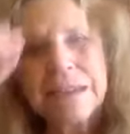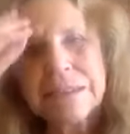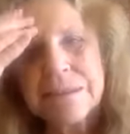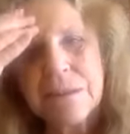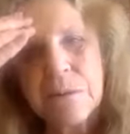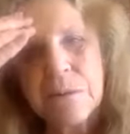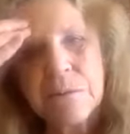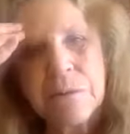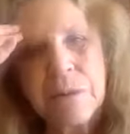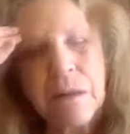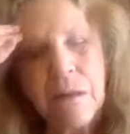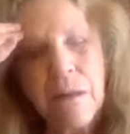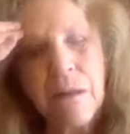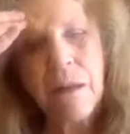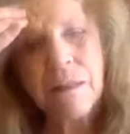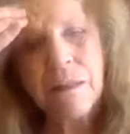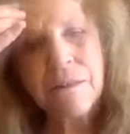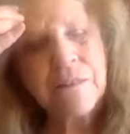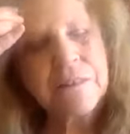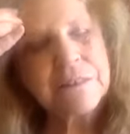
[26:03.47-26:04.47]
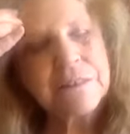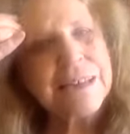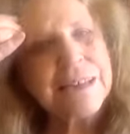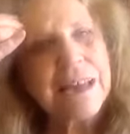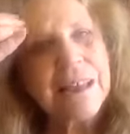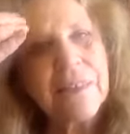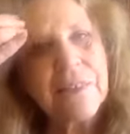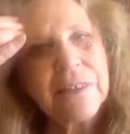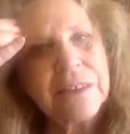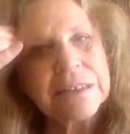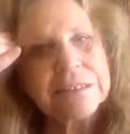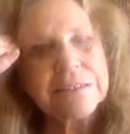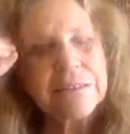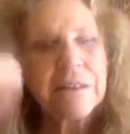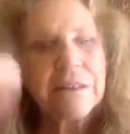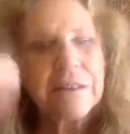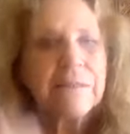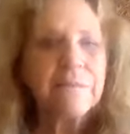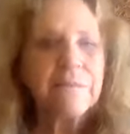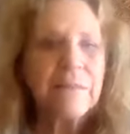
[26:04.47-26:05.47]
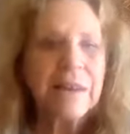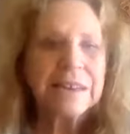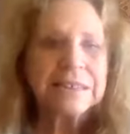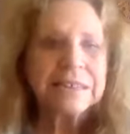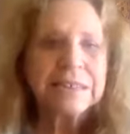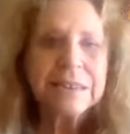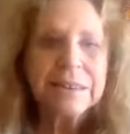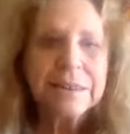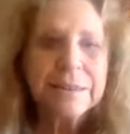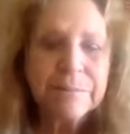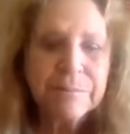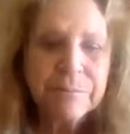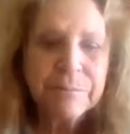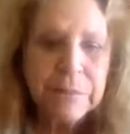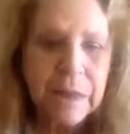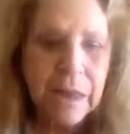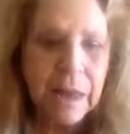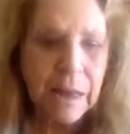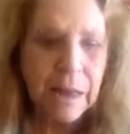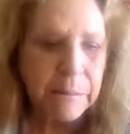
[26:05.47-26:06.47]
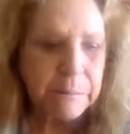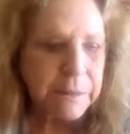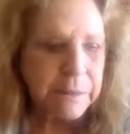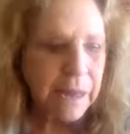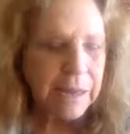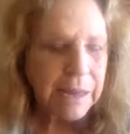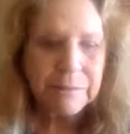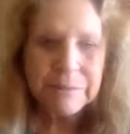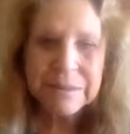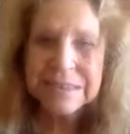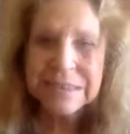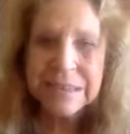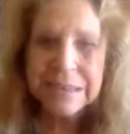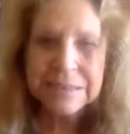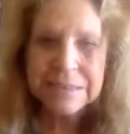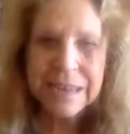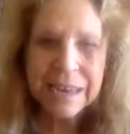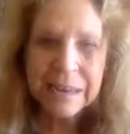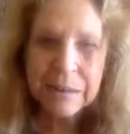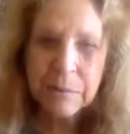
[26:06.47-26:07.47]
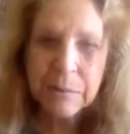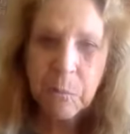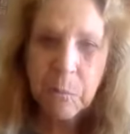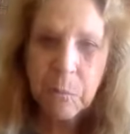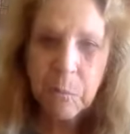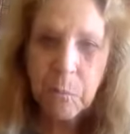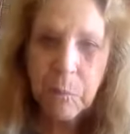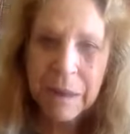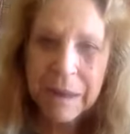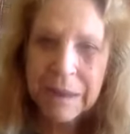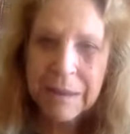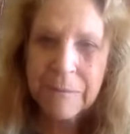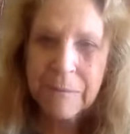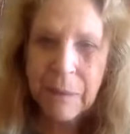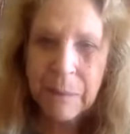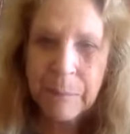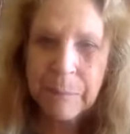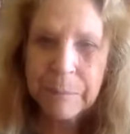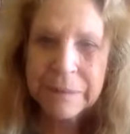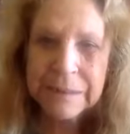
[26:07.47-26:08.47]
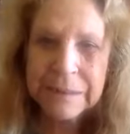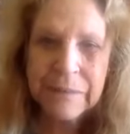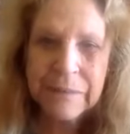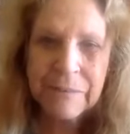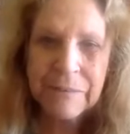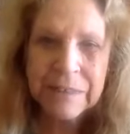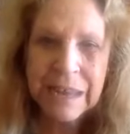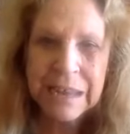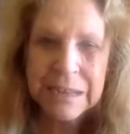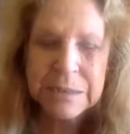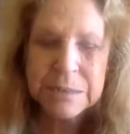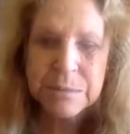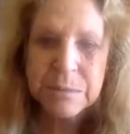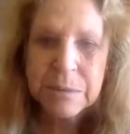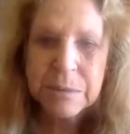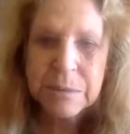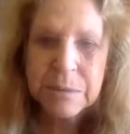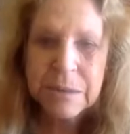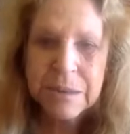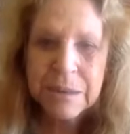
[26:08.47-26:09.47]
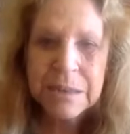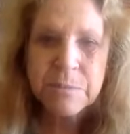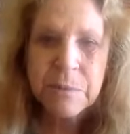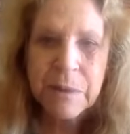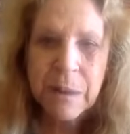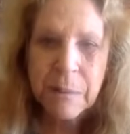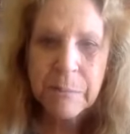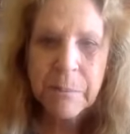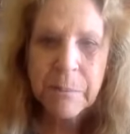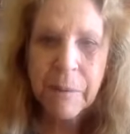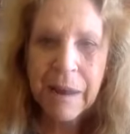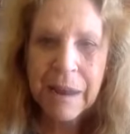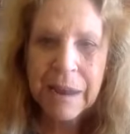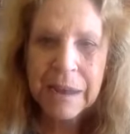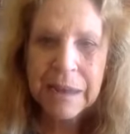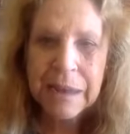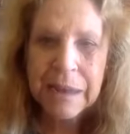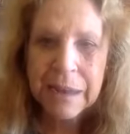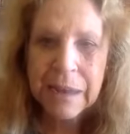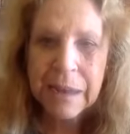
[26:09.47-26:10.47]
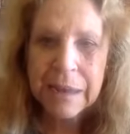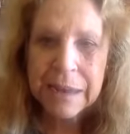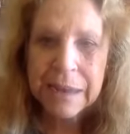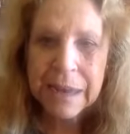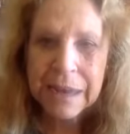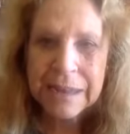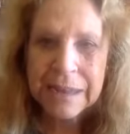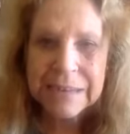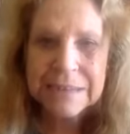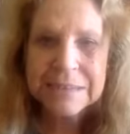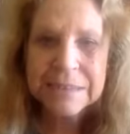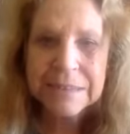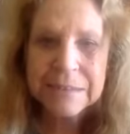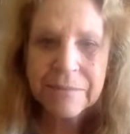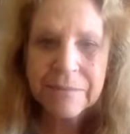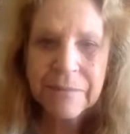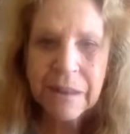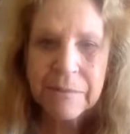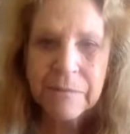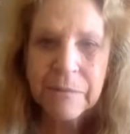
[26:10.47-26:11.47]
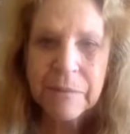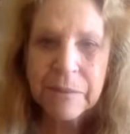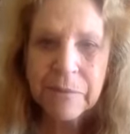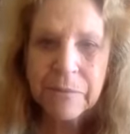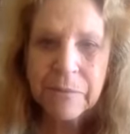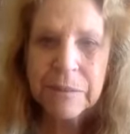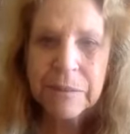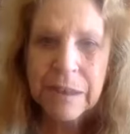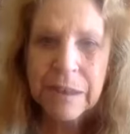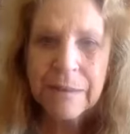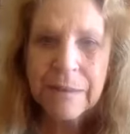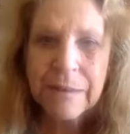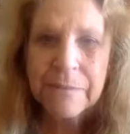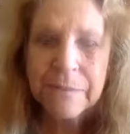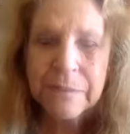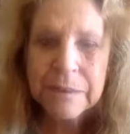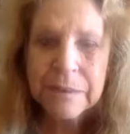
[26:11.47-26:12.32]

So all of those kind of things are going to affect kind of a second wave, I believe. And that's what I'm praying against and fearful of.